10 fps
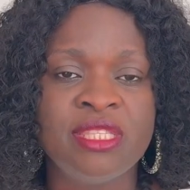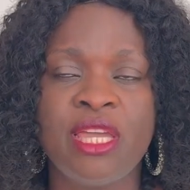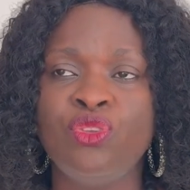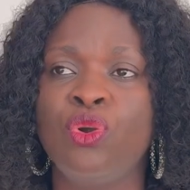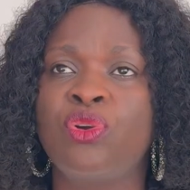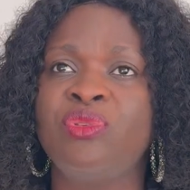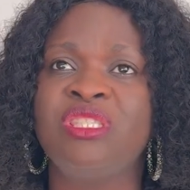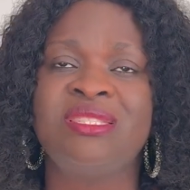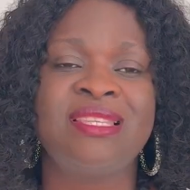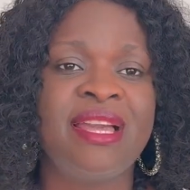that you are
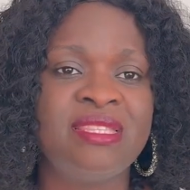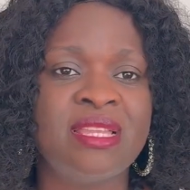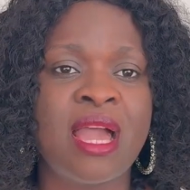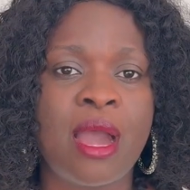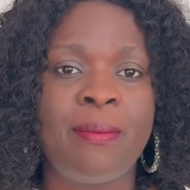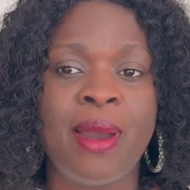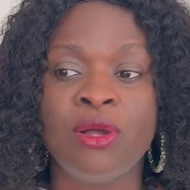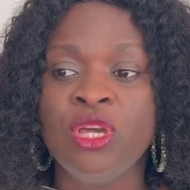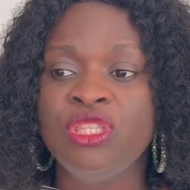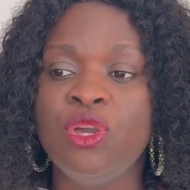criticizing her
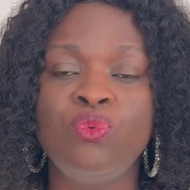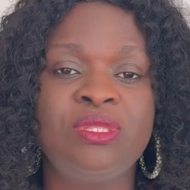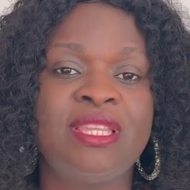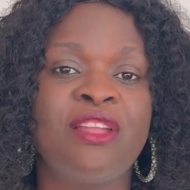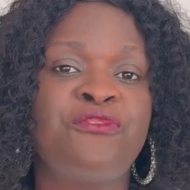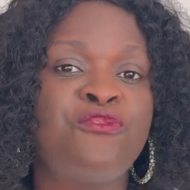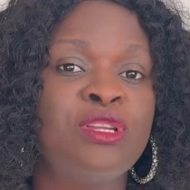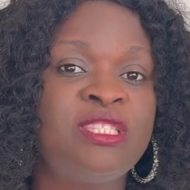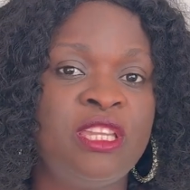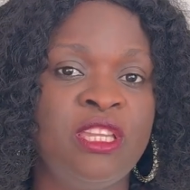about. They will start
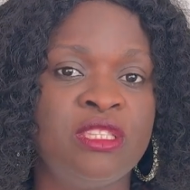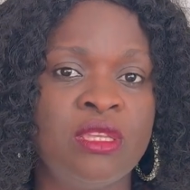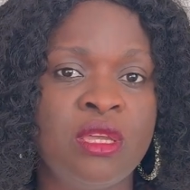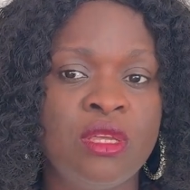fronting it.